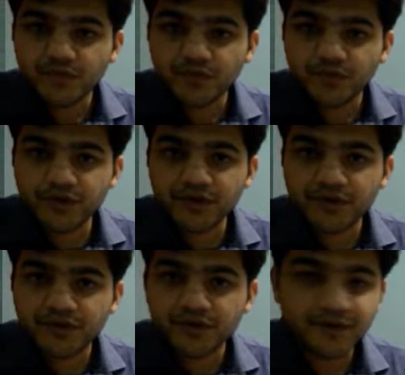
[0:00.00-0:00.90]
Okay,
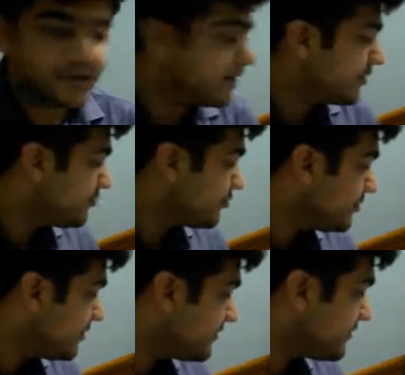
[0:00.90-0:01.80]
so
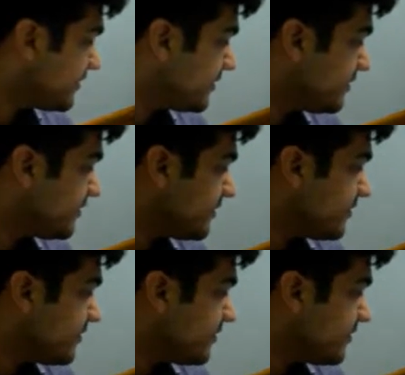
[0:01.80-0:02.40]
this is